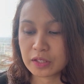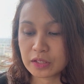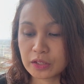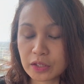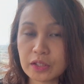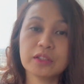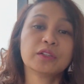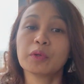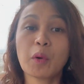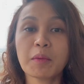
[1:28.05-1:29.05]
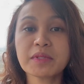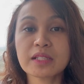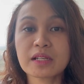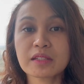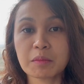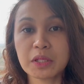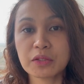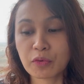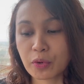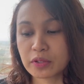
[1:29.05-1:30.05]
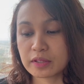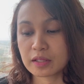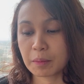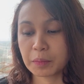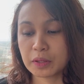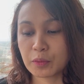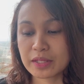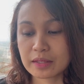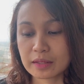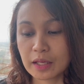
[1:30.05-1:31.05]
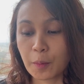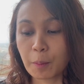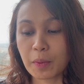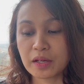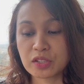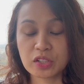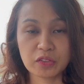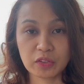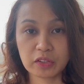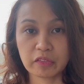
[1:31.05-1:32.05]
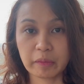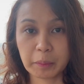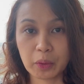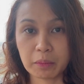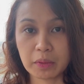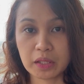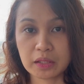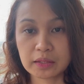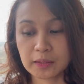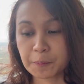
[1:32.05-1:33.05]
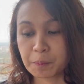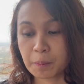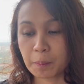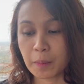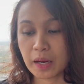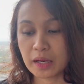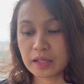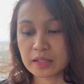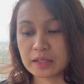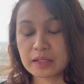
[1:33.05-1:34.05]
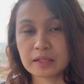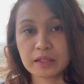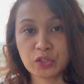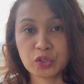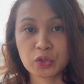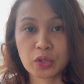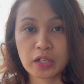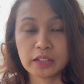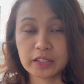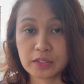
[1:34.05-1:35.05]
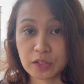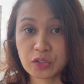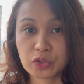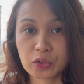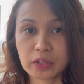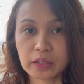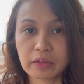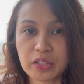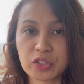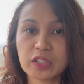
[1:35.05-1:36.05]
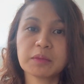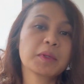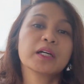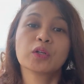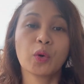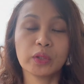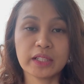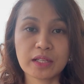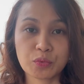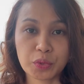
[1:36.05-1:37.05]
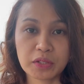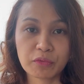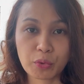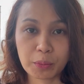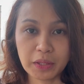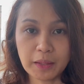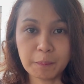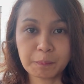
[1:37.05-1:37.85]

the requirements that I submitted for this company was my certificate of employment, the statutory declaration that my colleague has written for me,